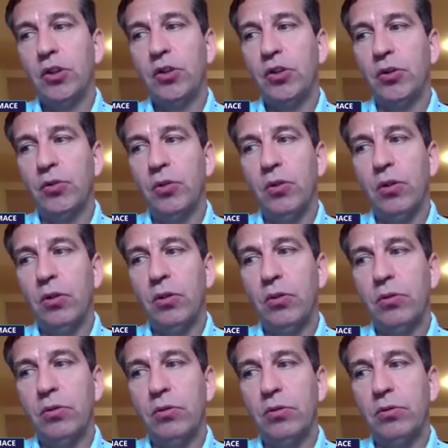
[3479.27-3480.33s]

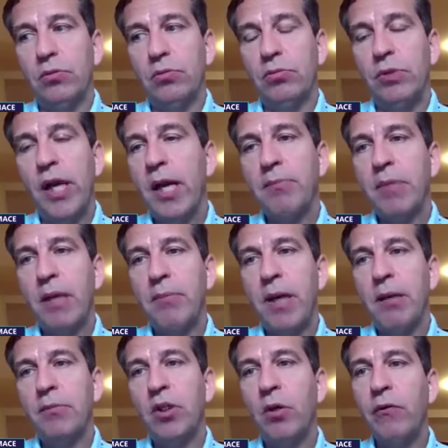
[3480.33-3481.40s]
So uh, yeah, I'm,
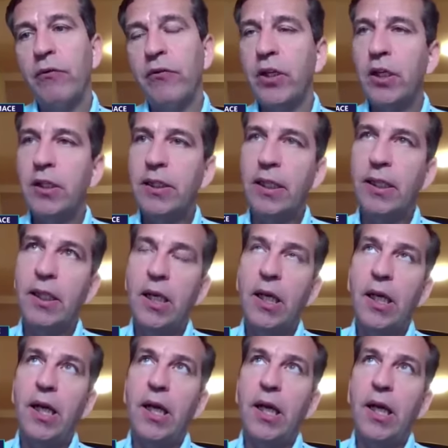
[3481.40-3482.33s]
I'm confident. And